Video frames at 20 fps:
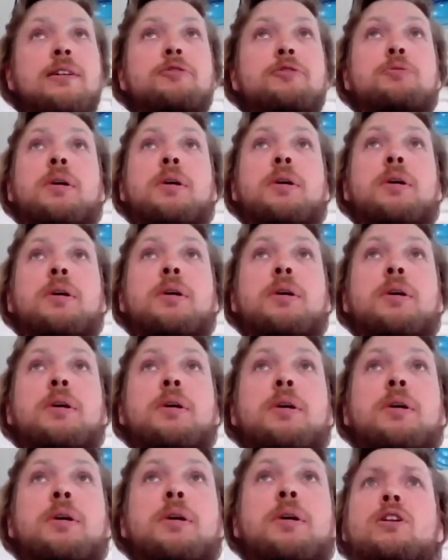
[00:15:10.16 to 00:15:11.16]
be a very
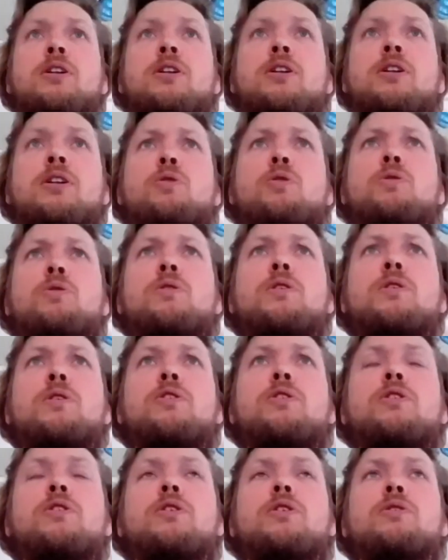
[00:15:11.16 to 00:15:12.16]
low
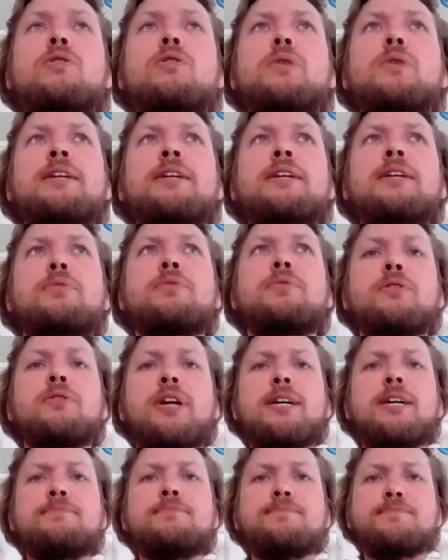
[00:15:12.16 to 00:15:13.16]
weight
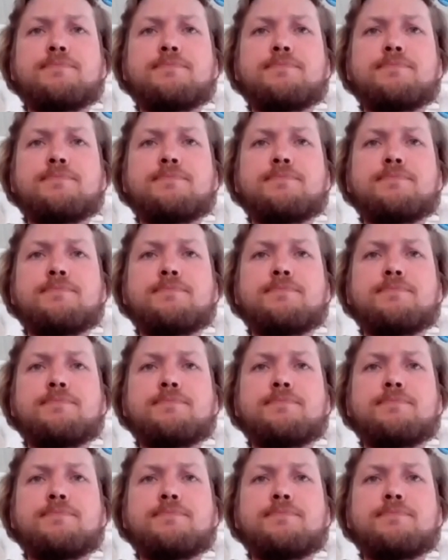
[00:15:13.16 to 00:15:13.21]
program